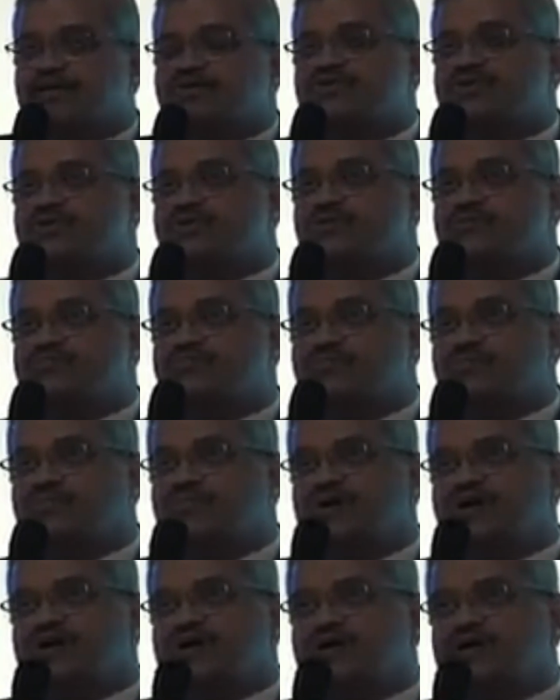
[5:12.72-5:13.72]
So,
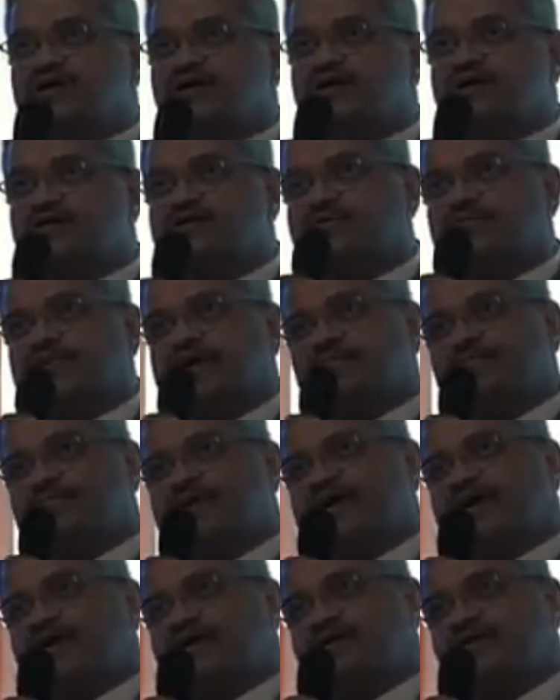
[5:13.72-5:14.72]
to my
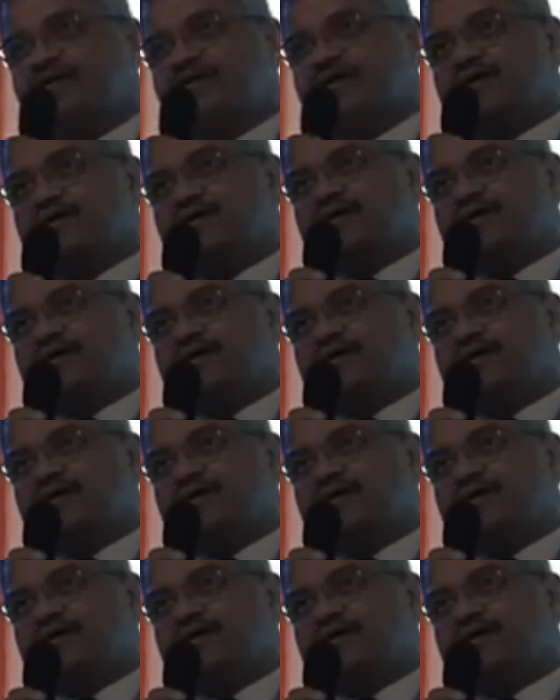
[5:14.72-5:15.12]
mind,